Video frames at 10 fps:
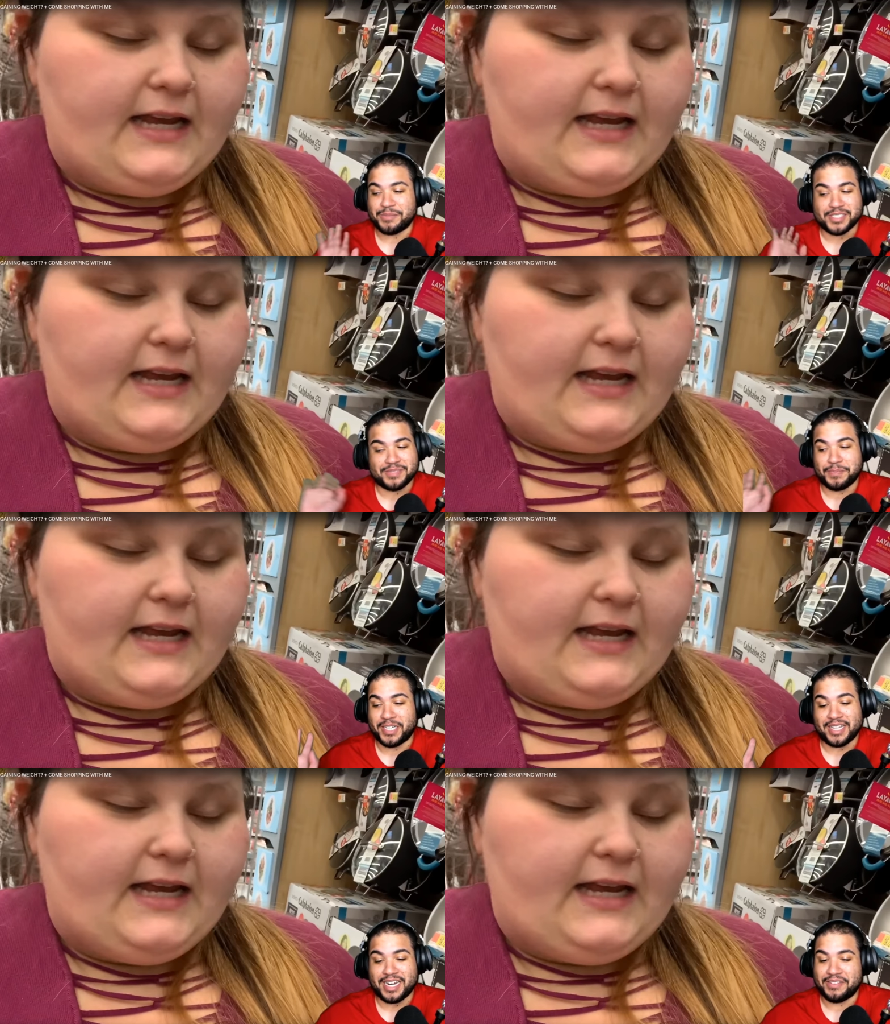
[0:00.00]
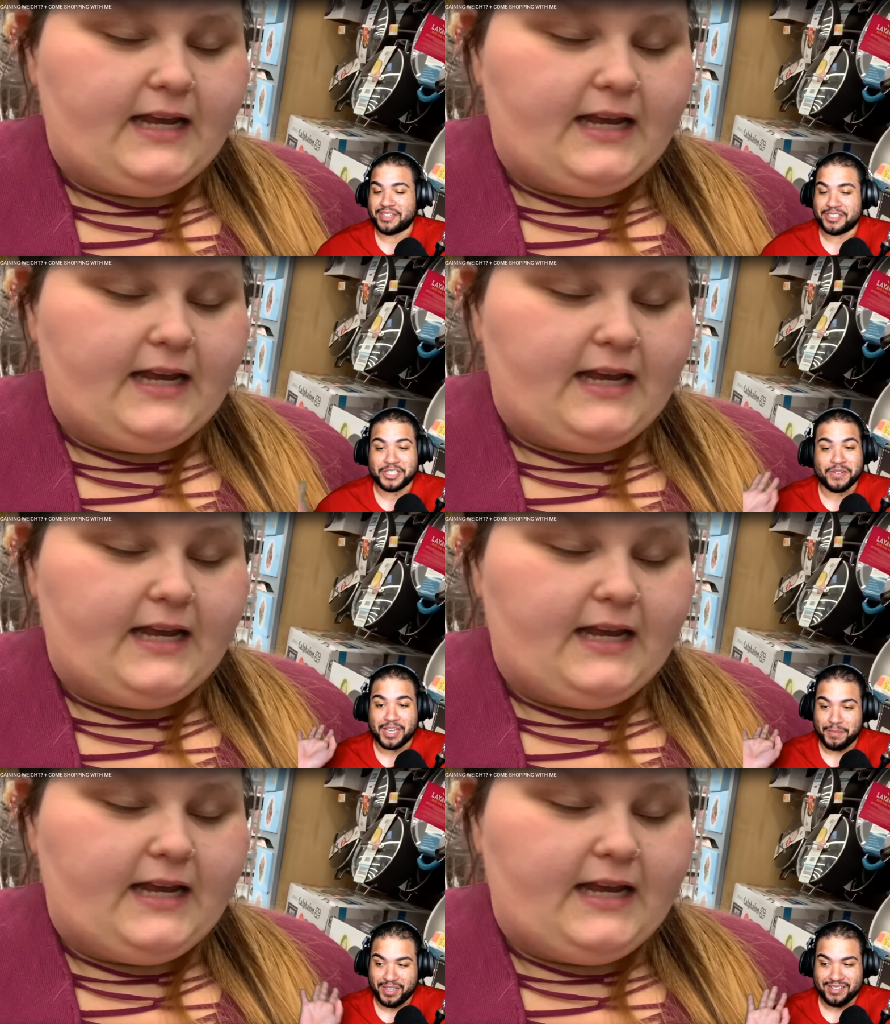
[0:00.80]
Speaker 1: just putting that out there. Don't
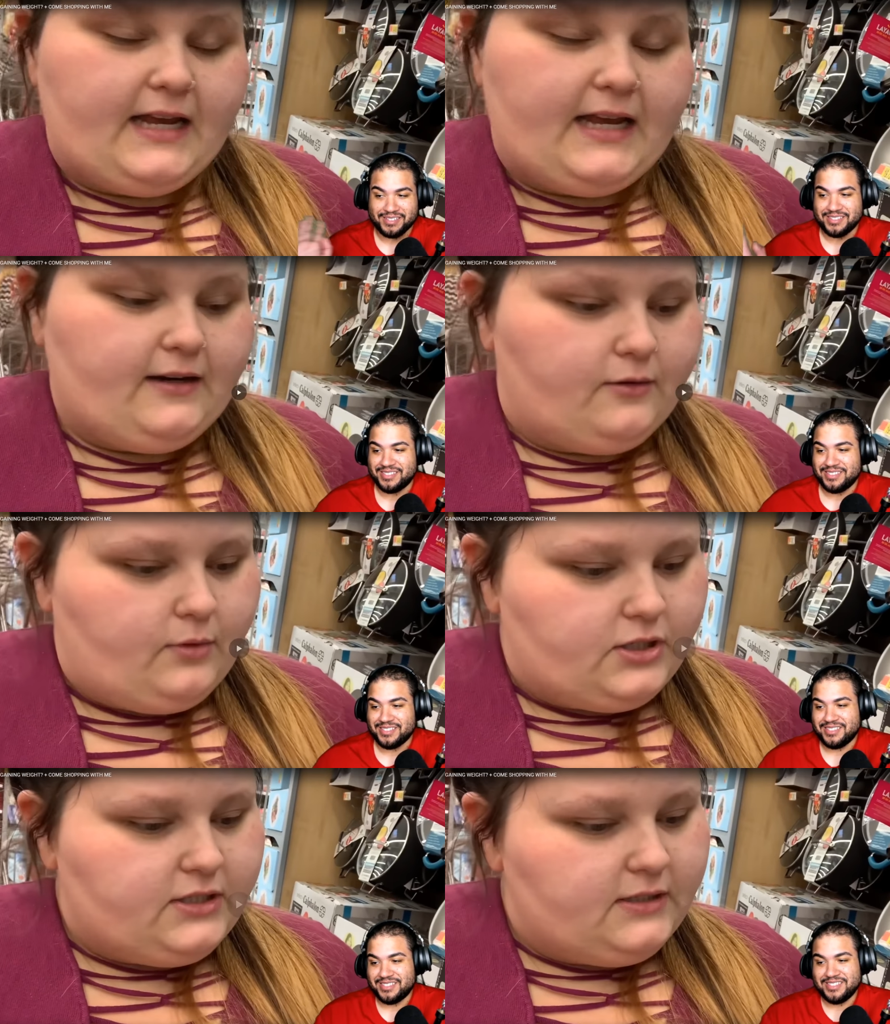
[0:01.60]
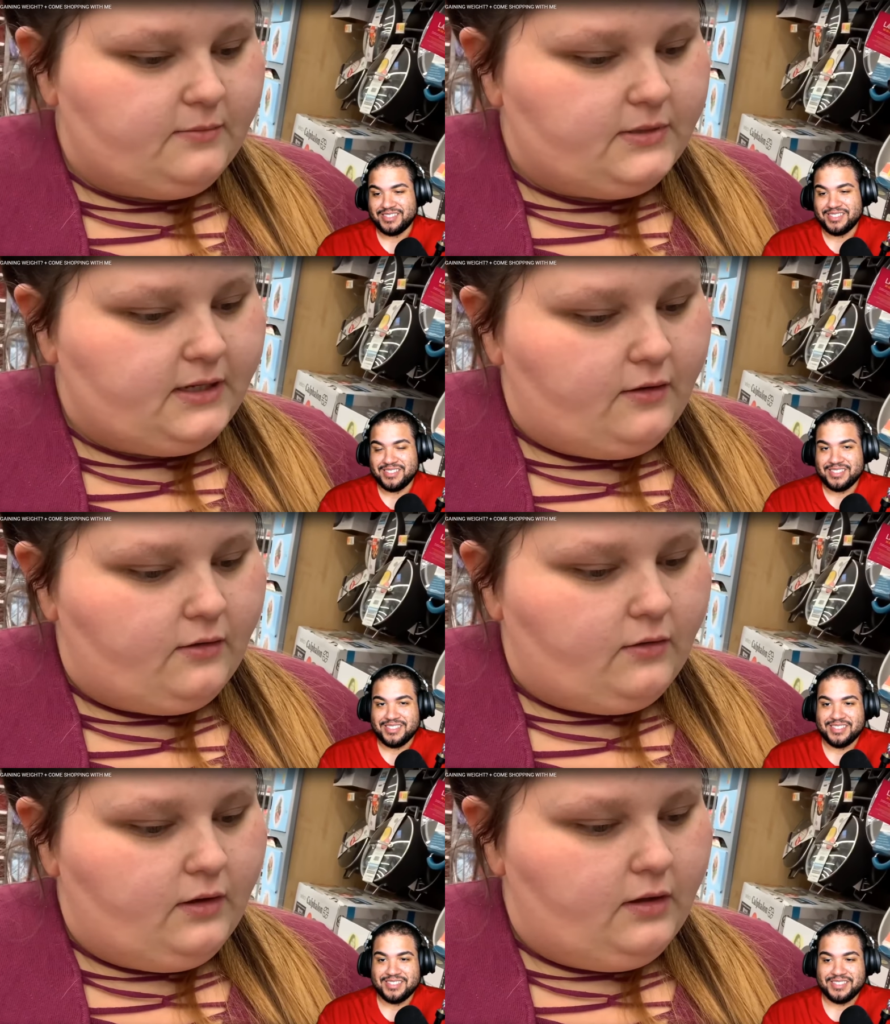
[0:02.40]
hate me.
Speaker 2: Watches them,
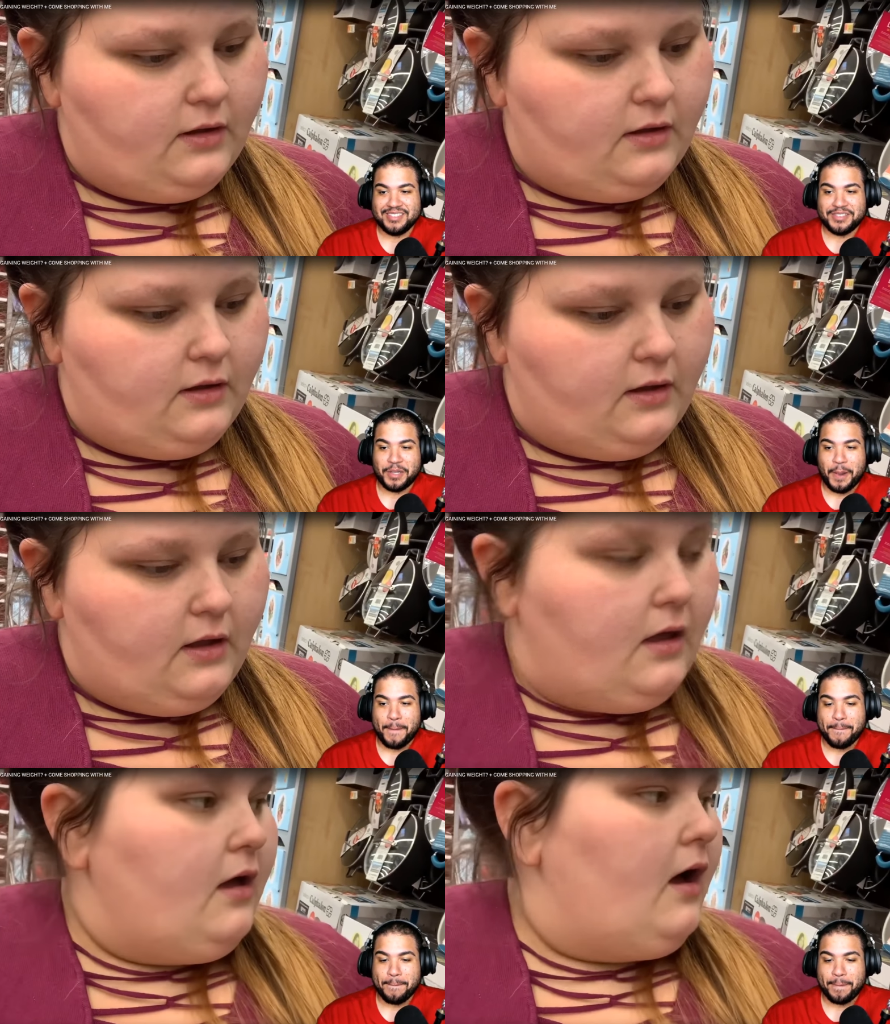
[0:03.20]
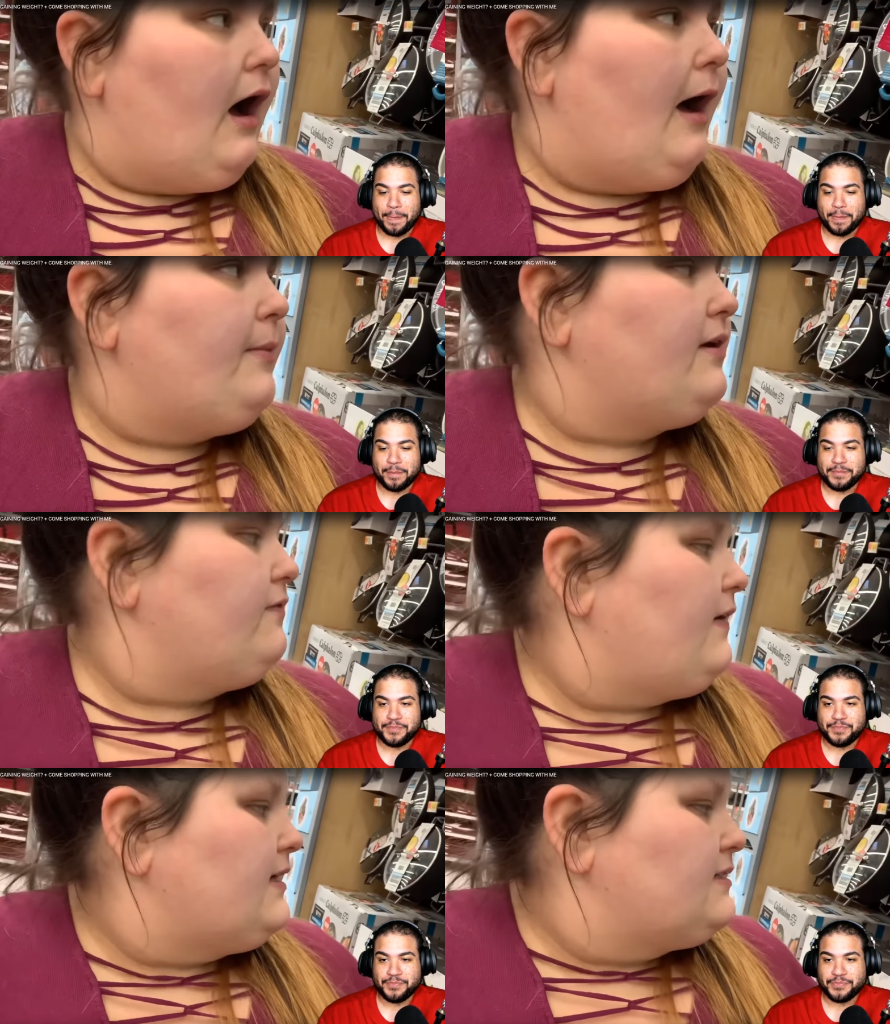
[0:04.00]
so I'm gonna
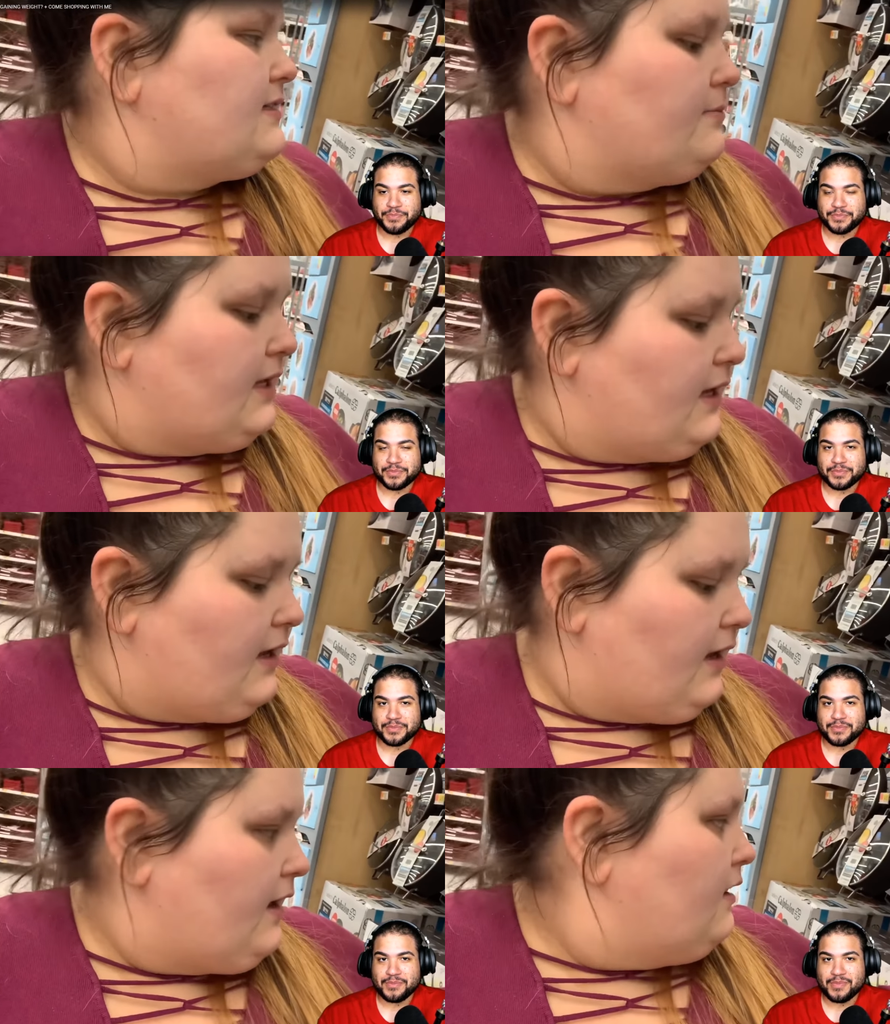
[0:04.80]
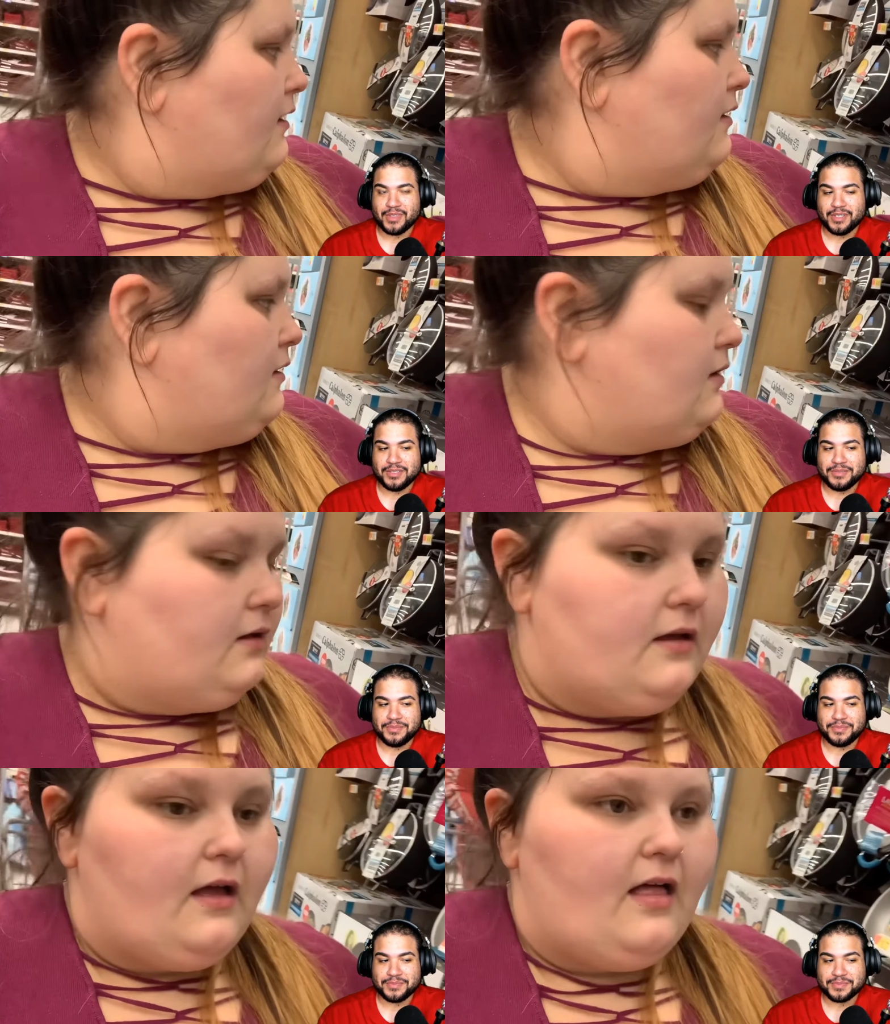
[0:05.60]
find something
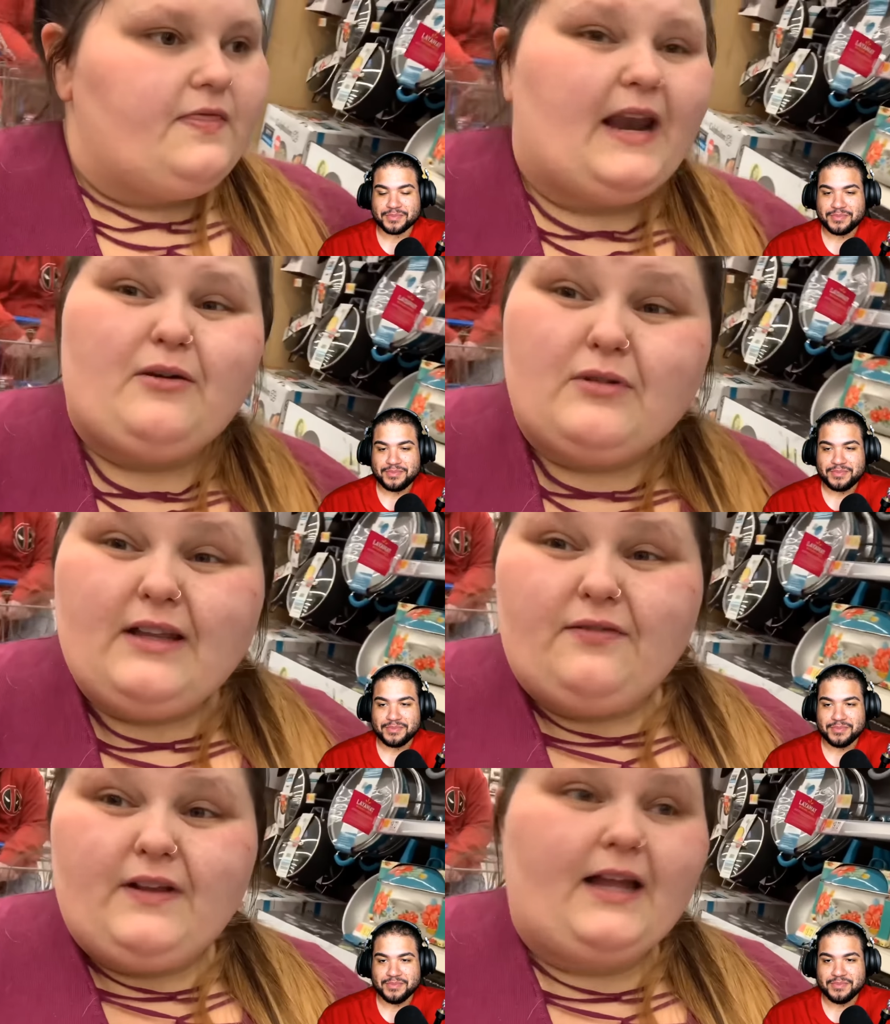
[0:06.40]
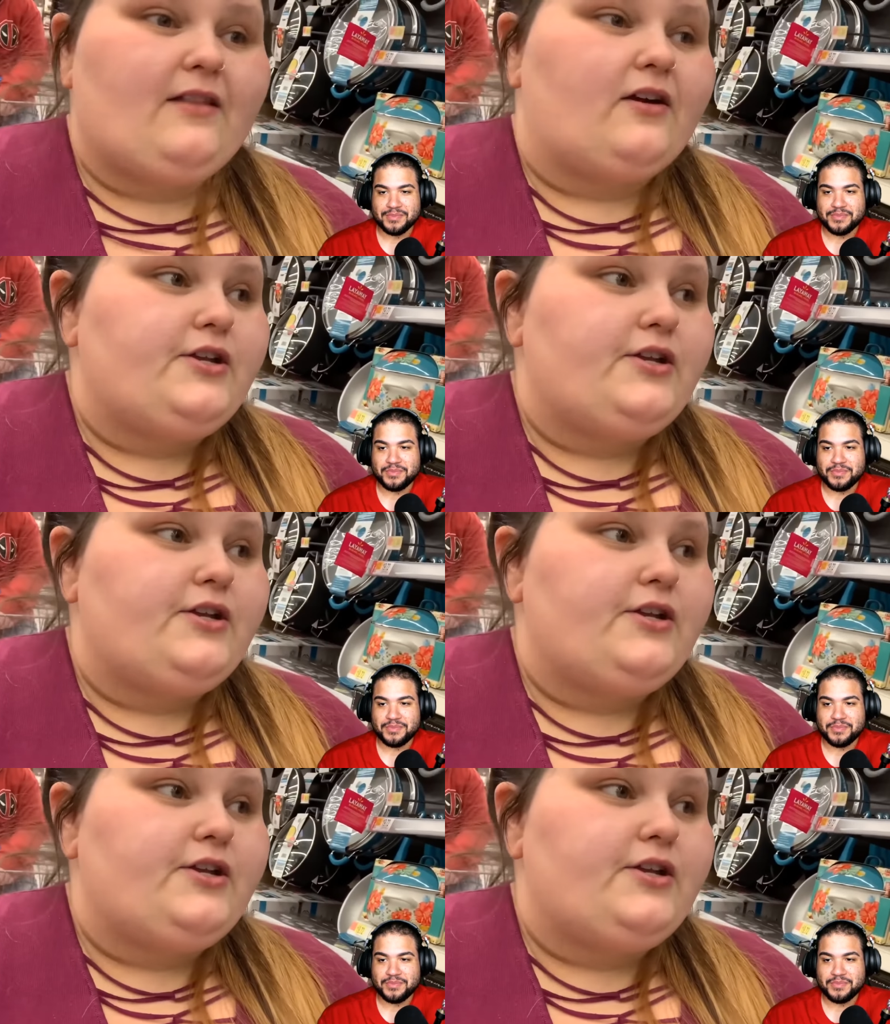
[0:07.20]
that I really feel like they're gonna